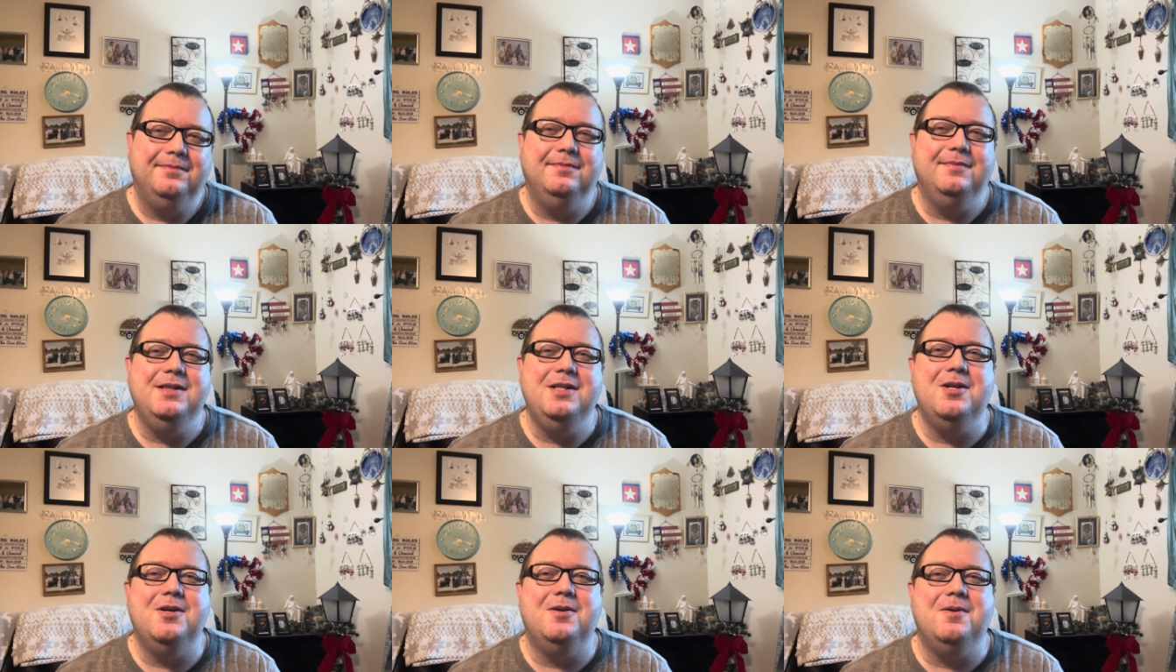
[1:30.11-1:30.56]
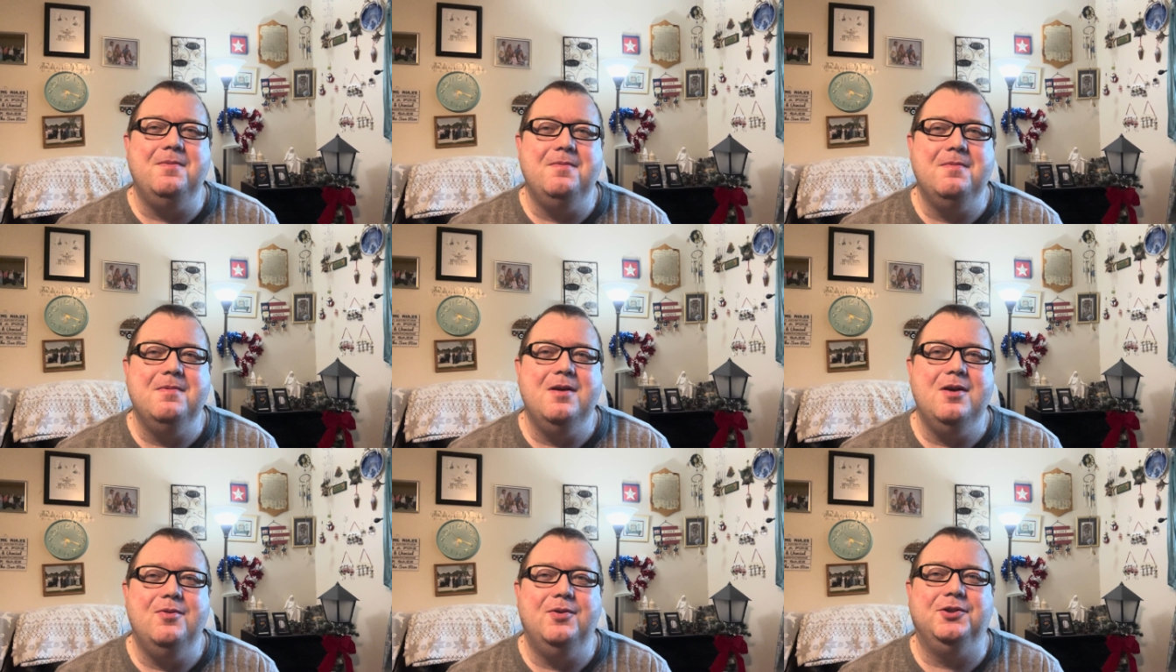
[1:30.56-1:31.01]

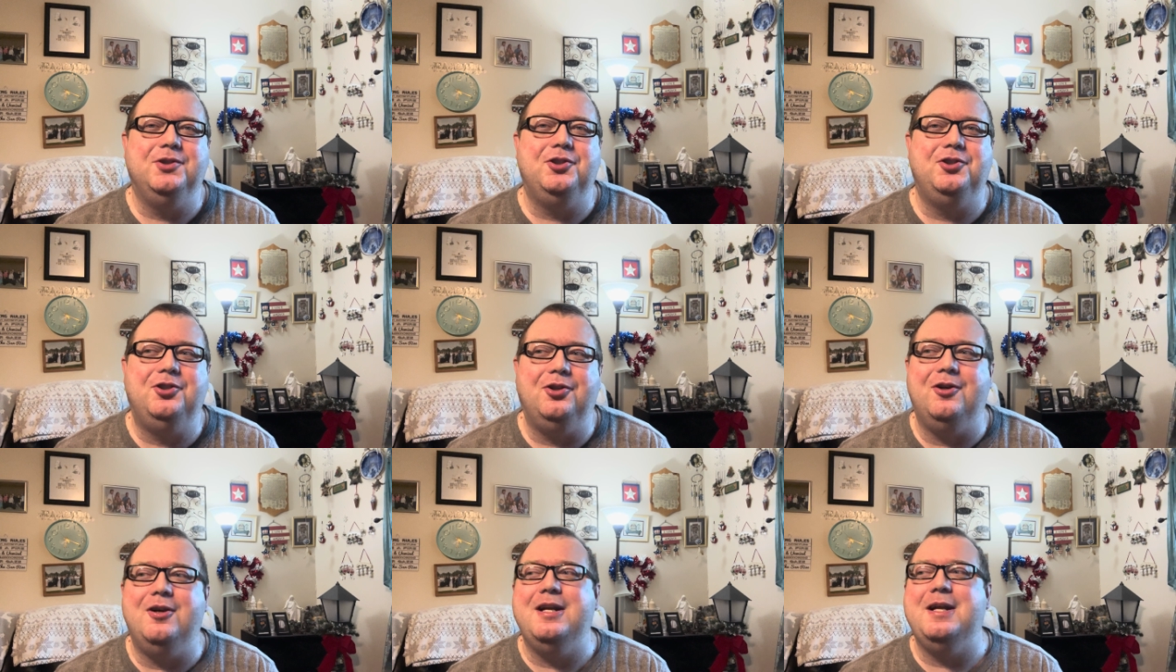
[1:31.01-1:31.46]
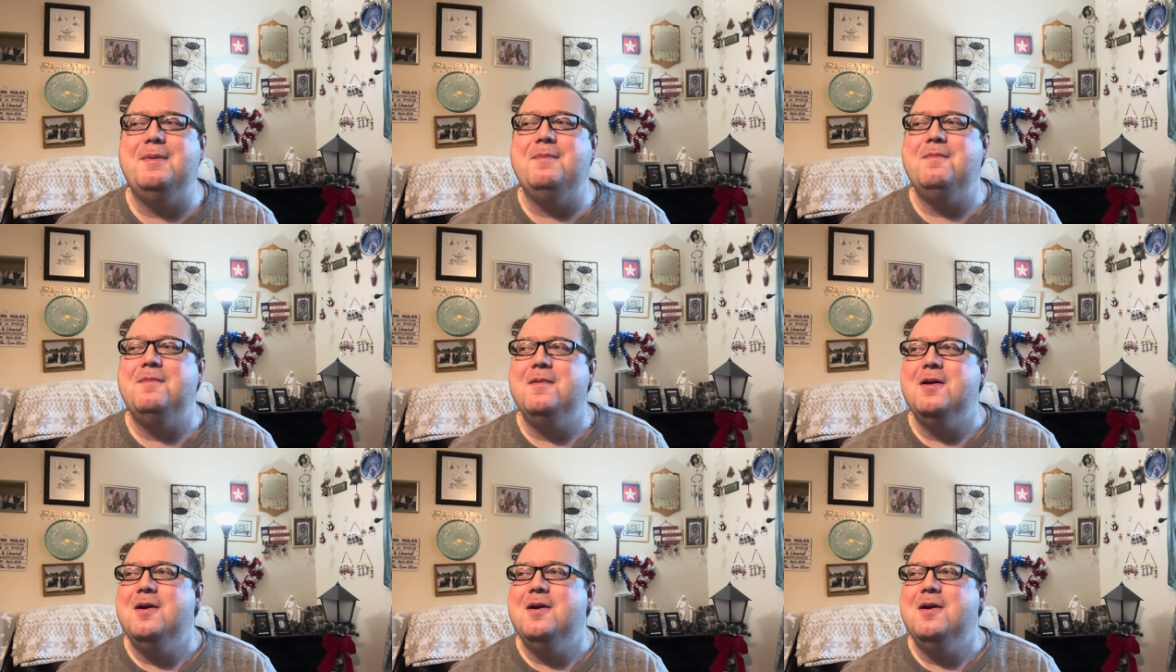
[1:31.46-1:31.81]
it was a journey.